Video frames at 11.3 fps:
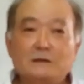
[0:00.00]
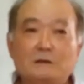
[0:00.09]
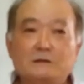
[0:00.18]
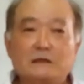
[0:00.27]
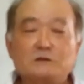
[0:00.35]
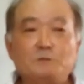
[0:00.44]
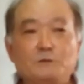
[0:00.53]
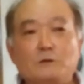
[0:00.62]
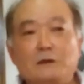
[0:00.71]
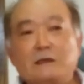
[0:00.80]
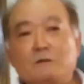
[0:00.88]
Then just
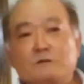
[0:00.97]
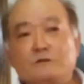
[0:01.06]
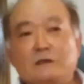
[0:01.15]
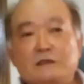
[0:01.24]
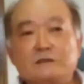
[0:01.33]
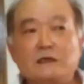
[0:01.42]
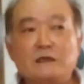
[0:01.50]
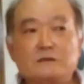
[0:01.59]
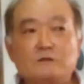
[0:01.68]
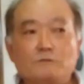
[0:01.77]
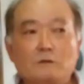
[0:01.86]
before I came to the United
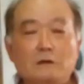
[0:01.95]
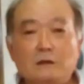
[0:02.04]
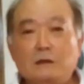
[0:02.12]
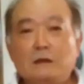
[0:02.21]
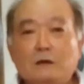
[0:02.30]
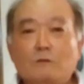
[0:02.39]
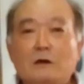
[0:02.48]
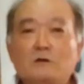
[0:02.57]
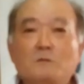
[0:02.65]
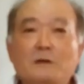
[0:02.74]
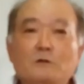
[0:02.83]
States,
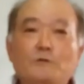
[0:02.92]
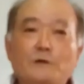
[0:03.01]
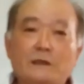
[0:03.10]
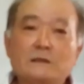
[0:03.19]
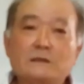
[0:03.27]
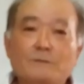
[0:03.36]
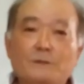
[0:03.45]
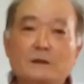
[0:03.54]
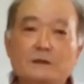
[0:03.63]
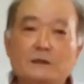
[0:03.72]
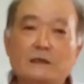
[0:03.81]
one of my friends,
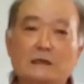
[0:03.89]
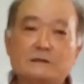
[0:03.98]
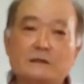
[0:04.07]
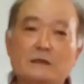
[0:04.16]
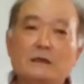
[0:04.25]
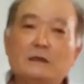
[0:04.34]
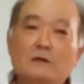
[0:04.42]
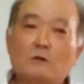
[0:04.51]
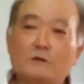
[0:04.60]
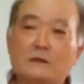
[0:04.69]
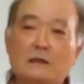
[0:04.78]
he asked me,
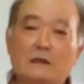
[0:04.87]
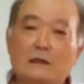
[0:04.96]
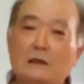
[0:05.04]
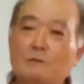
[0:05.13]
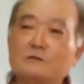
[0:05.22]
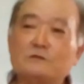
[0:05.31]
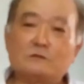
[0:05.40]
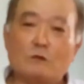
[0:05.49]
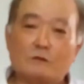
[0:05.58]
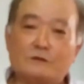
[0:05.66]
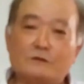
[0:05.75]
Ota, I want to
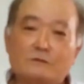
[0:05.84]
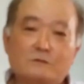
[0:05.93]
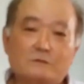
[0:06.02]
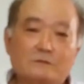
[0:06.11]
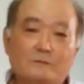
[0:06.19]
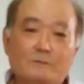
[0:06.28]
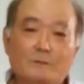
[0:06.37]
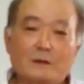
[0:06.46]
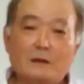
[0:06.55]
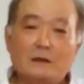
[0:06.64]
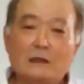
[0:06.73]
talk to you.
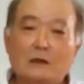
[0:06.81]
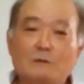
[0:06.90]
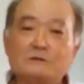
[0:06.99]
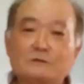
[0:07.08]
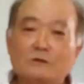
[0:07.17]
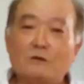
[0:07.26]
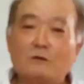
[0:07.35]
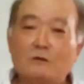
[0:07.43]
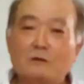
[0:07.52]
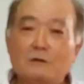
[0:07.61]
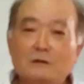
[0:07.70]
I want to
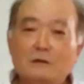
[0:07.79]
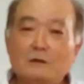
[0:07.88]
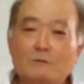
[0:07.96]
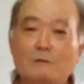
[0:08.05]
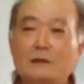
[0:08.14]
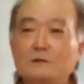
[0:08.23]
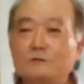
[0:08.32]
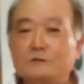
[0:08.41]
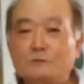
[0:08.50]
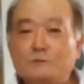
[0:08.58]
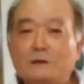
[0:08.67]
know why you're
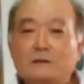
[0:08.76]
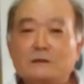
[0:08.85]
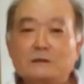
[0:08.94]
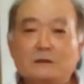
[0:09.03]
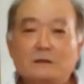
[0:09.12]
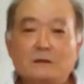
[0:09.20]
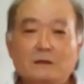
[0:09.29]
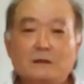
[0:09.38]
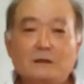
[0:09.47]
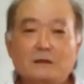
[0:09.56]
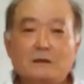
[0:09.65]
different.
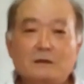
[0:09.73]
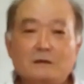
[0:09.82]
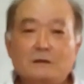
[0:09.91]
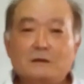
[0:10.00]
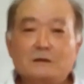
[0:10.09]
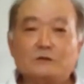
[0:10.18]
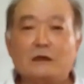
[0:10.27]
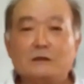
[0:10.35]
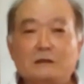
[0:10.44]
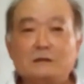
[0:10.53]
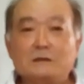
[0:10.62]
So
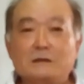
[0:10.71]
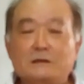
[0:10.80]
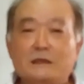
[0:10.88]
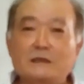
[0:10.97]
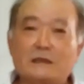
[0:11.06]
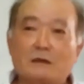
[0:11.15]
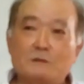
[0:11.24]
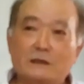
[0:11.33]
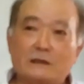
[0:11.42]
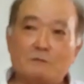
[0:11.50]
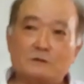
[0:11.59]
then he came
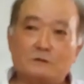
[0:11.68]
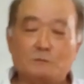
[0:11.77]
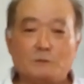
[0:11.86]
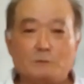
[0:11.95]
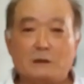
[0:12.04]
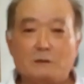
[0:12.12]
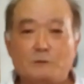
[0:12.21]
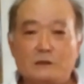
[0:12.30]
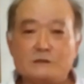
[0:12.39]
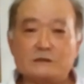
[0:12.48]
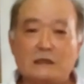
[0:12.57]
to my parents'